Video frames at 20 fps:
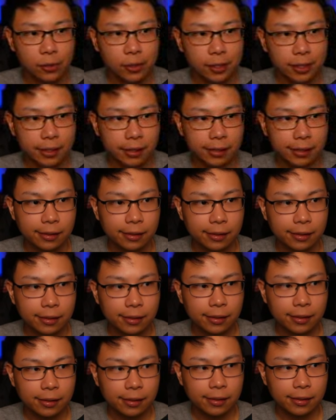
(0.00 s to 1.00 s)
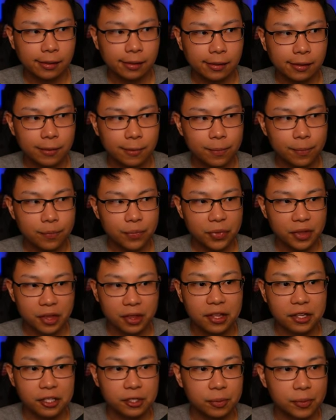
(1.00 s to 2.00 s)
uh,
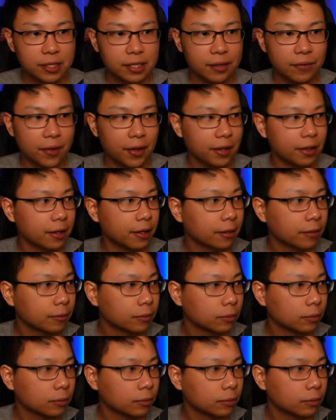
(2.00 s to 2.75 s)
this specific thing.